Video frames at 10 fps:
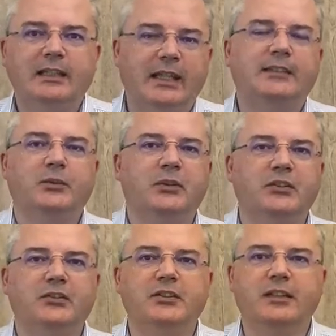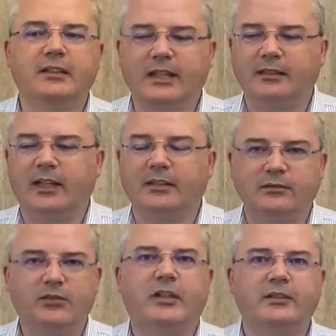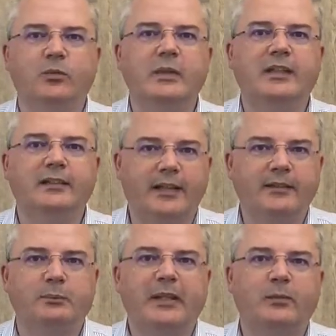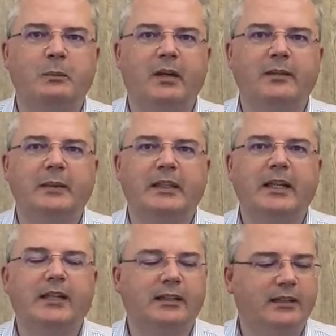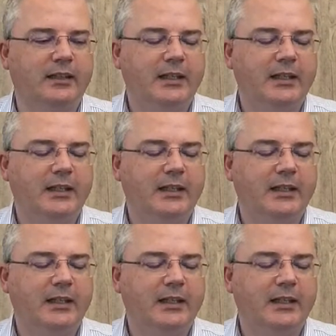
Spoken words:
get to 100 and trying to win as best we possibly can, and